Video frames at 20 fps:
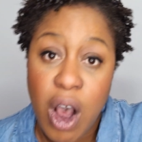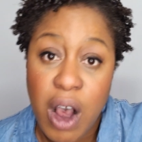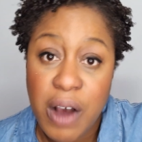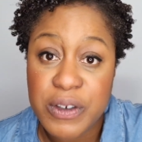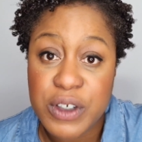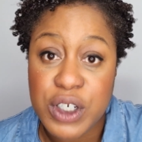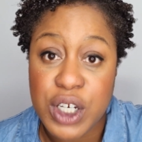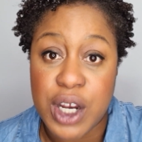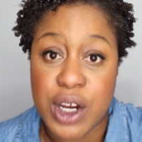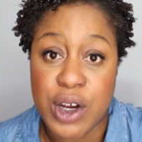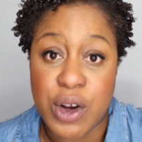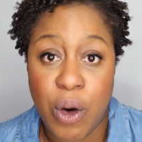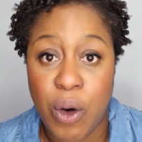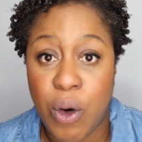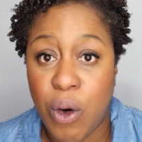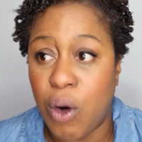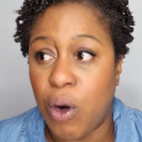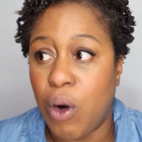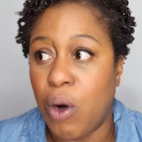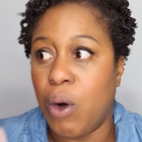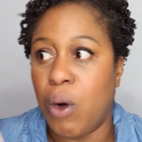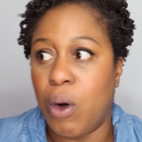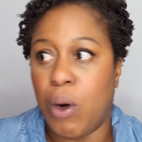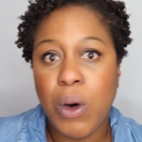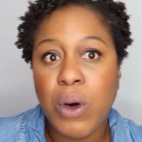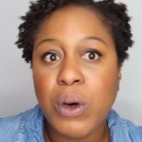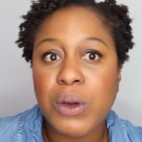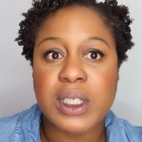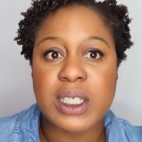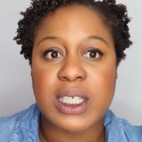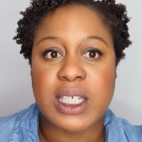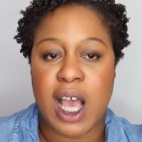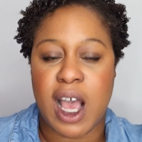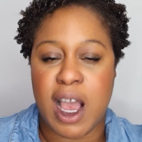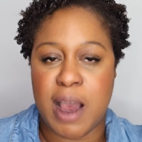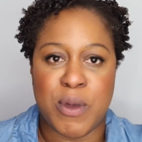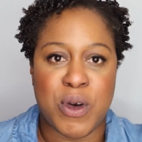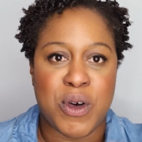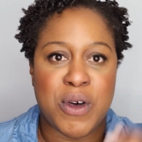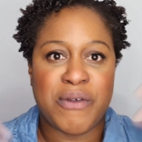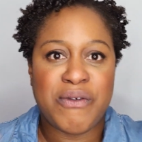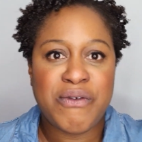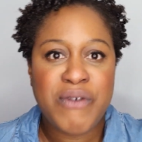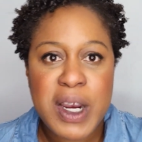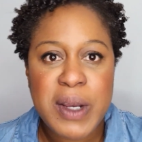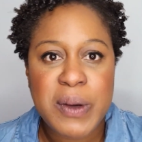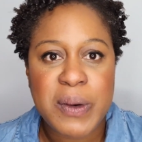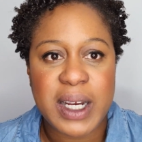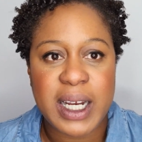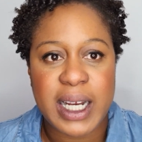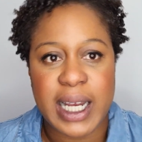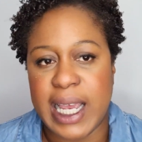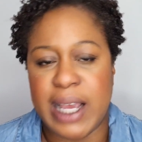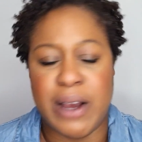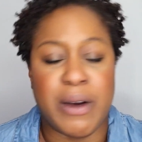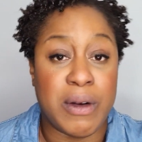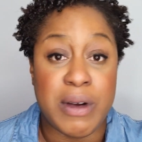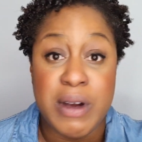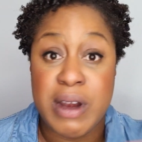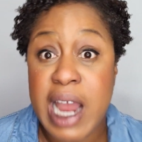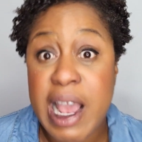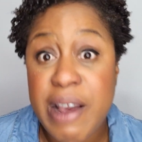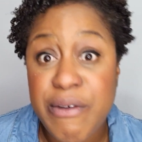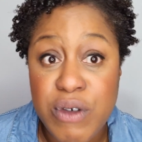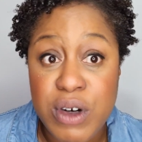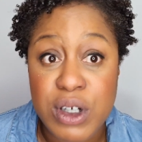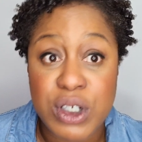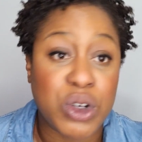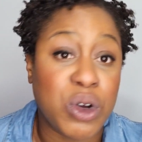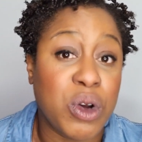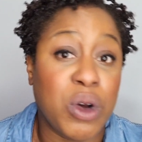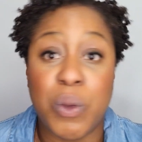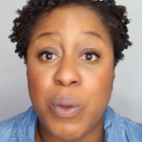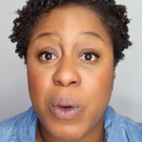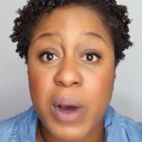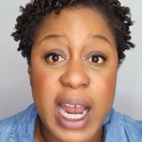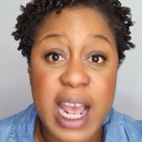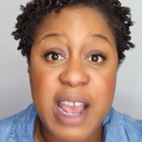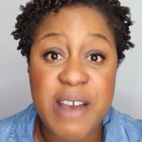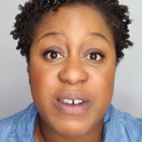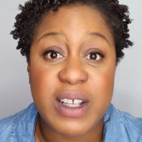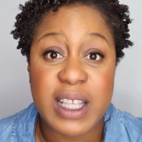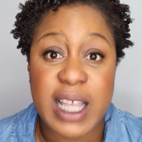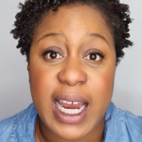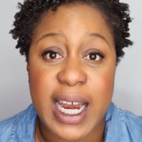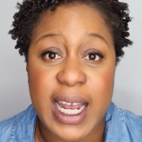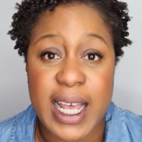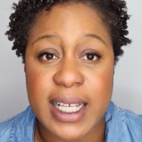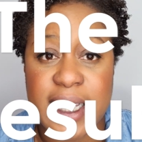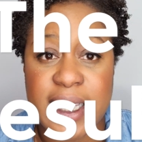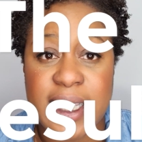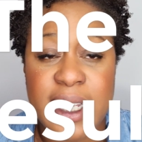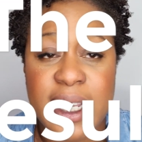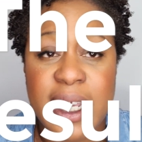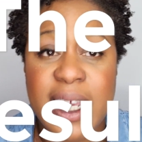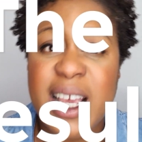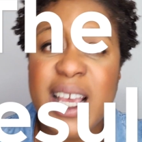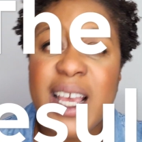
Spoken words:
often or all the time or frequently or never at all, whatever that is.